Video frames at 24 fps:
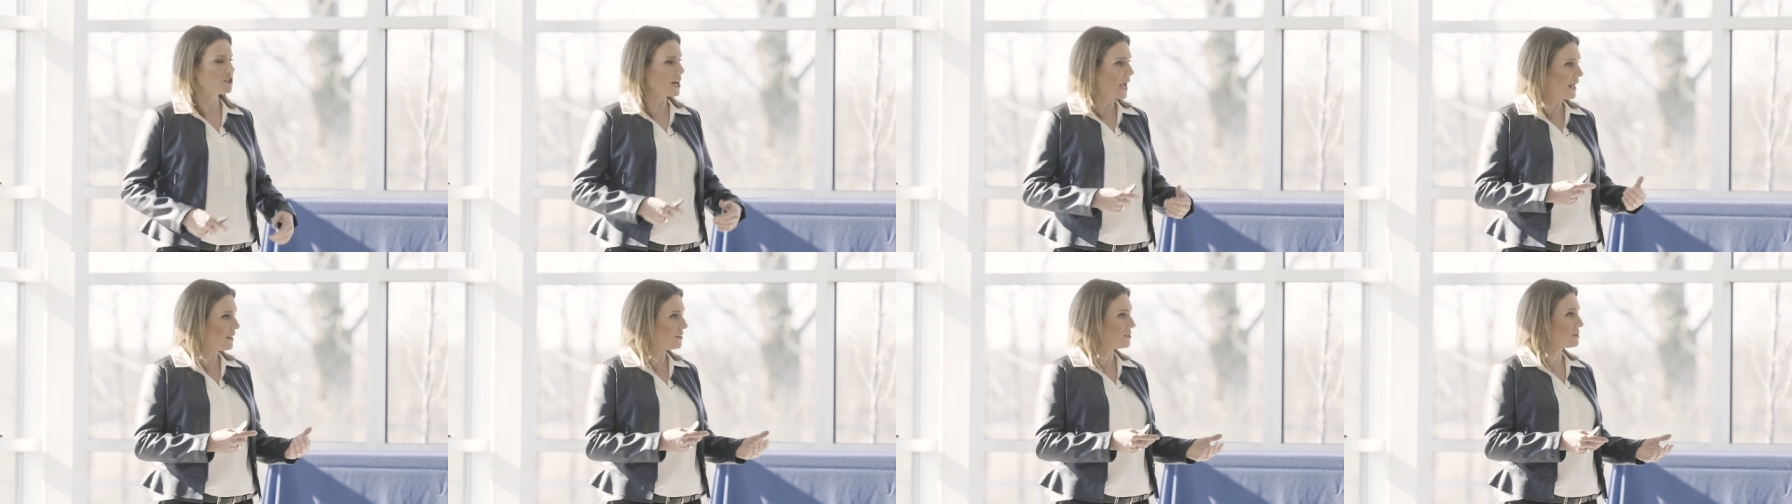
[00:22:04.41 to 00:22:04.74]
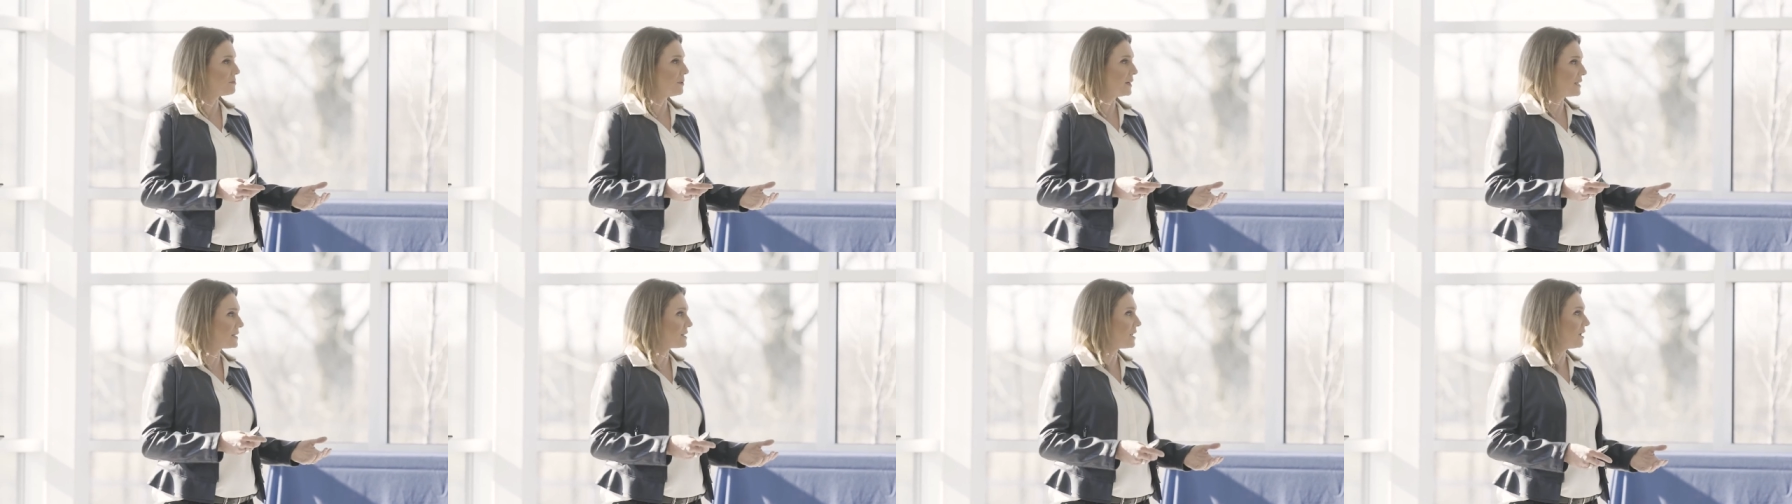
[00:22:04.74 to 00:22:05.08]
I
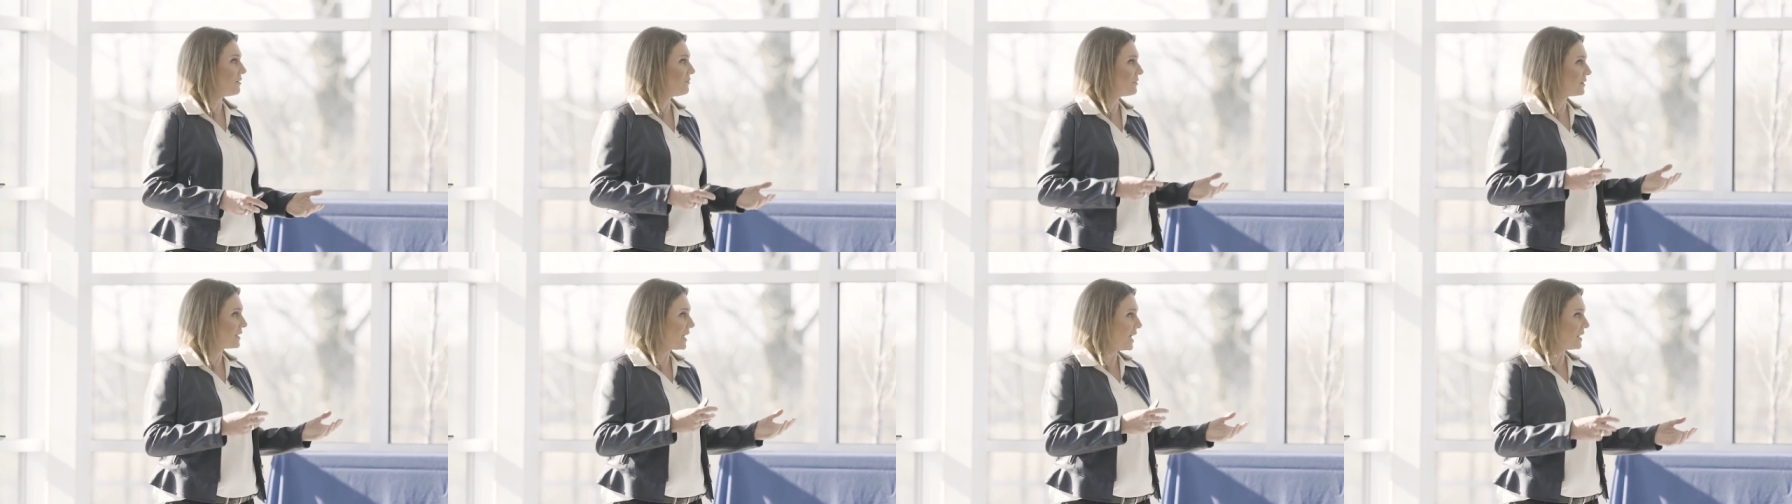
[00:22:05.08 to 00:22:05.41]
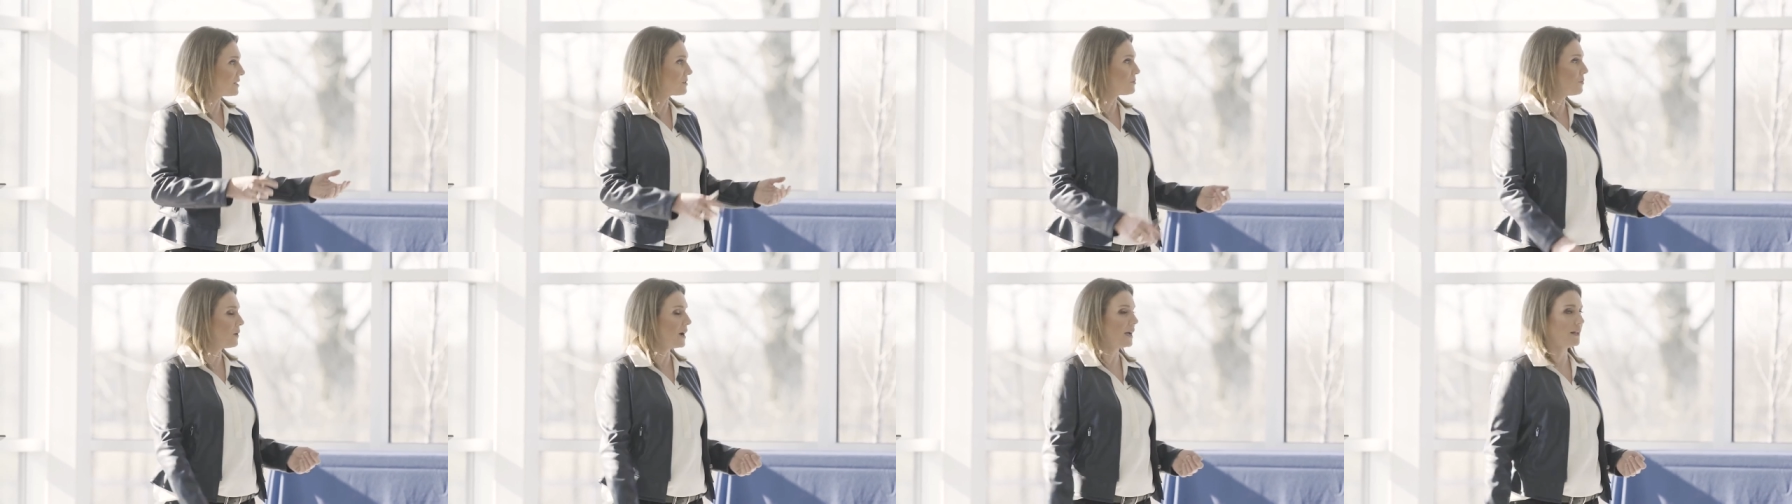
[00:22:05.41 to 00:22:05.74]
challenged myself and
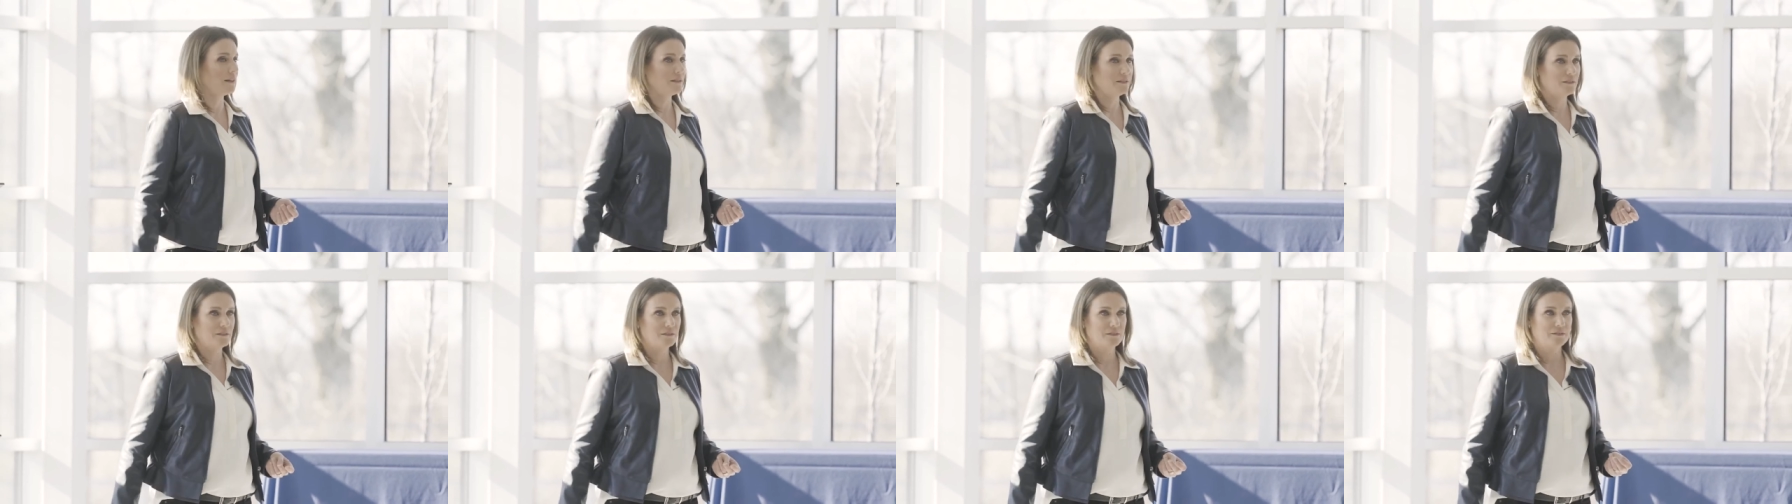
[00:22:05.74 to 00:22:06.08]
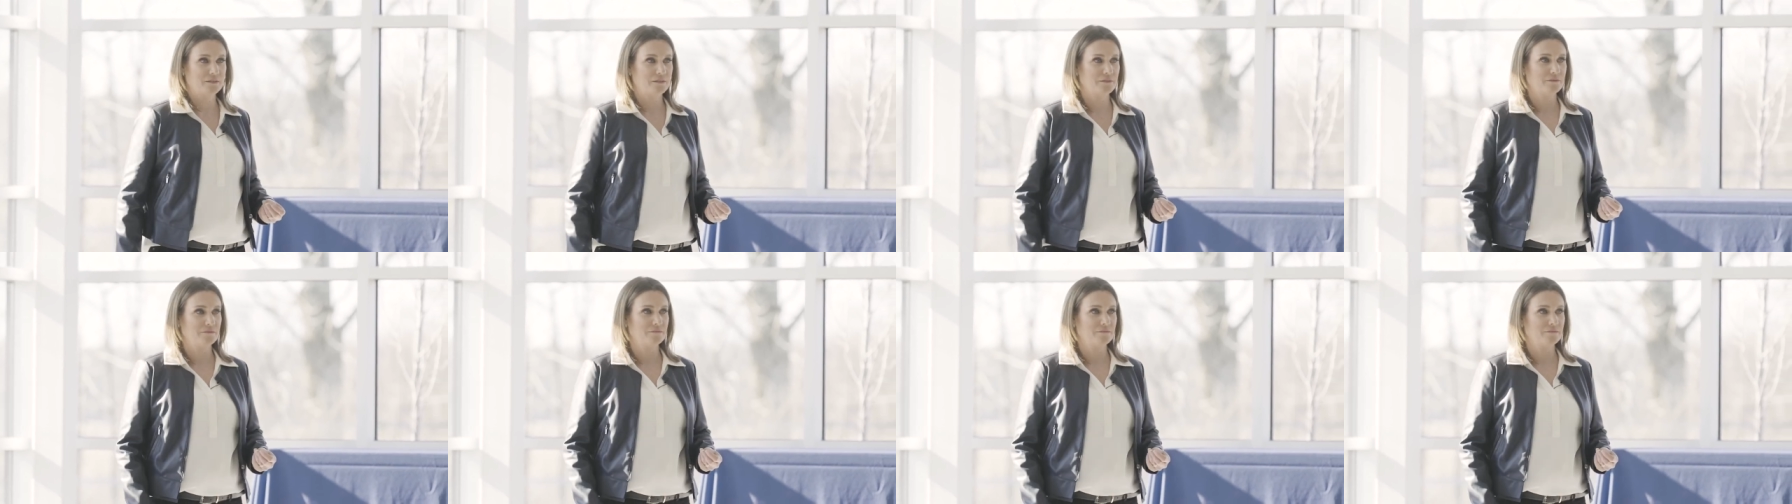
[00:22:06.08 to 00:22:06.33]
guess what?